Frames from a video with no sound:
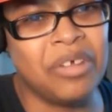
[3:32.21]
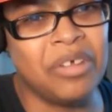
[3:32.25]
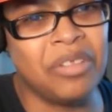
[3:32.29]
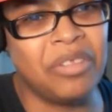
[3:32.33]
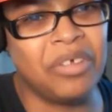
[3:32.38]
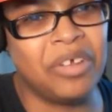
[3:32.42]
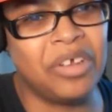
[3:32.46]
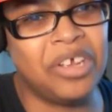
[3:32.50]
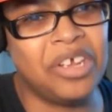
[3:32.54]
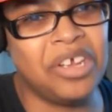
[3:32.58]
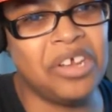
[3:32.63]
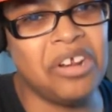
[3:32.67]
the
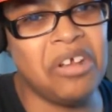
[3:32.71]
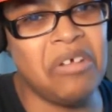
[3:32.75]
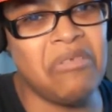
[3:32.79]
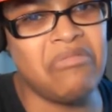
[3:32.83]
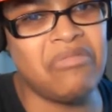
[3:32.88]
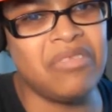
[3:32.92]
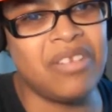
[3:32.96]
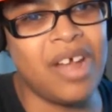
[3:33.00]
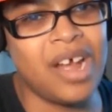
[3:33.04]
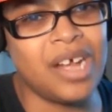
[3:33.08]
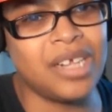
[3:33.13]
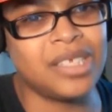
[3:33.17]
good old
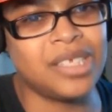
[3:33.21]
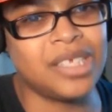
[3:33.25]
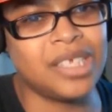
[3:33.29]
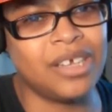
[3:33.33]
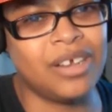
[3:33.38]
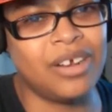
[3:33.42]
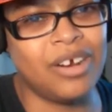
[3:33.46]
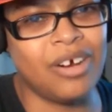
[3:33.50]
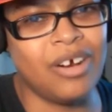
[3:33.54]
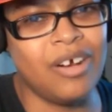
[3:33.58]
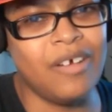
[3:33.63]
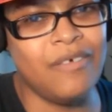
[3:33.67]
Nazi
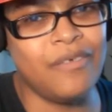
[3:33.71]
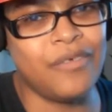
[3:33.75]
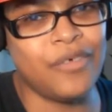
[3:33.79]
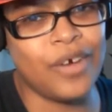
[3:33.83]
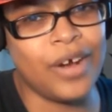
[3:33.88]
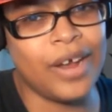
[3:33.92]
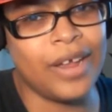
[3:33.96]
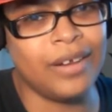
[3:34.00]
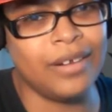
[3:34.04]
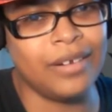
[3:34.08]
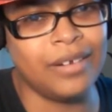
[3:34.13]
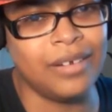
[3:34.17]

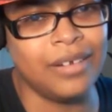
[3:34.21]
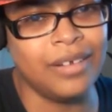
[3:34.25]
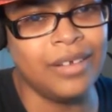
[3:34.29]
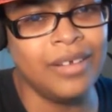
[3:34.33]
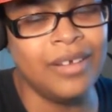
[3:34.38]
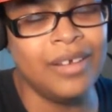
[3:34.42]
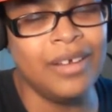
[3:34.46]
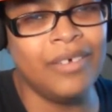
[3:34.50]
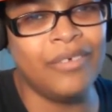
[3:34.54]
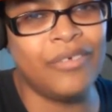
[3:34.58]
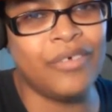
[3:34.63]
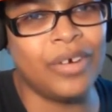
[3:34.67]
girlfriend
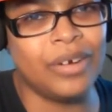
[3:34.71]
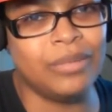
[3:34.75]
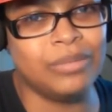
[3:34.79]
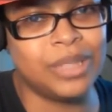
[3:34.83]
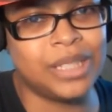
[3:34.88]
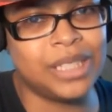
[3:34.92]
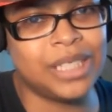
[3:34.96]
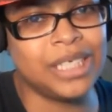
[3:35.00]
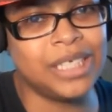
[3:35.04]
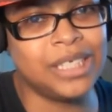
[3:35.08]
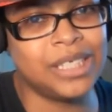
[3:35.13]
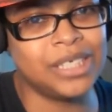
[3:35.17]
from
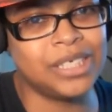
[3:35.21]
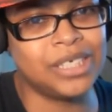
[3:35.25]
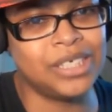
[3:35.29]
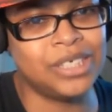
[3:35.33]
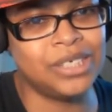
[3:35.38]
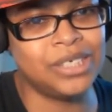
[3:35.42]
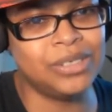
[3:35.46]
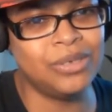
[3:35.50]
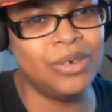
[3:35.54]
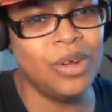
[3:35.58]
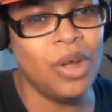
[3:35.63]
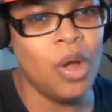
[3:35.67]
season
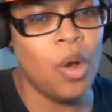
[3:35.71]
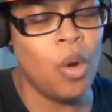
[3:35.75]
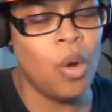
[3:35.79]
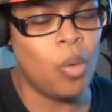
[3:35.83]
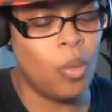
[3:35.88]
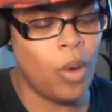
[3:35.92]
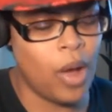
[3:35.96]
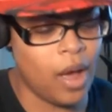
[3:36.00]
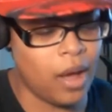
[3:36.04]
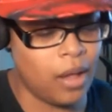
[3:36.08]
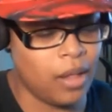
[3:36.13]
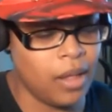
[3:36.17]
2?
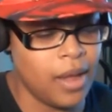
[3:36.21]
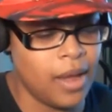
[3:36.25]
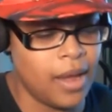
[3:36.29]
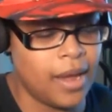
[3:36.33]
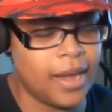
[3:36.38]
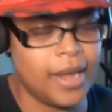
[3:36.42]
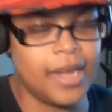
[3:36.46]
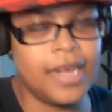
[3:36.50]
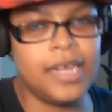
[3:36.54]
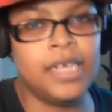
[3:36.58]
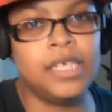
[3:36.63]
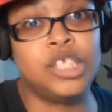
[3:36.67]
Well,
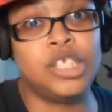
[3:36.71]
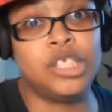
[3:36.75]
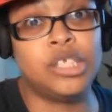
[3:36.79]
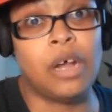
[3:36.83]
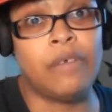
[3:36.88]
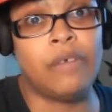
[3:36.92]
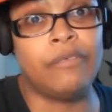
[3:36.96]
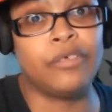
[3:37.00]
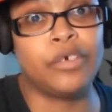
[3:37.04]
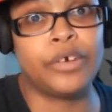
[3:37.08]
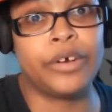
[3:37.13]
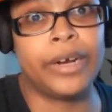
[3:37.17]
he's
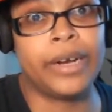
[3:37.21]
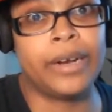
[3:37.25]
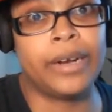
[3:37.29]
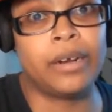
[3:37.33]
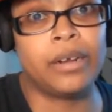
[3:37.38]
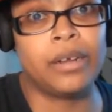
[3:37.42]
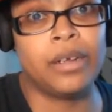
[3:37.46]
suffering.